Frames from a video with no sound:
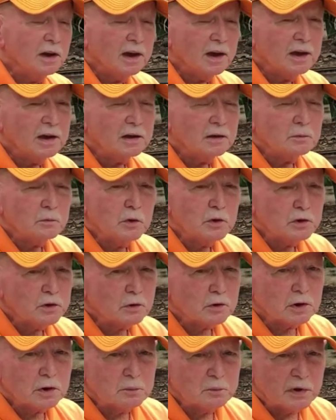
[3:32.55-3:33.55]
and when
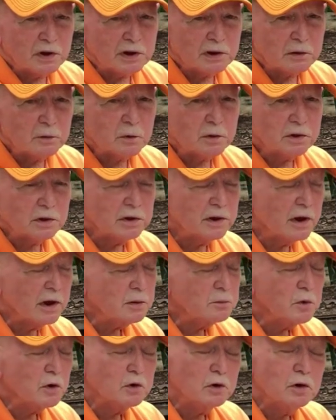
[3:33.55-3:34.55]
you're competing with a
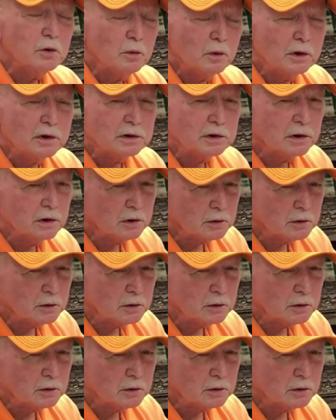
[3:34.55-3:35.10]
neighbor, you want it to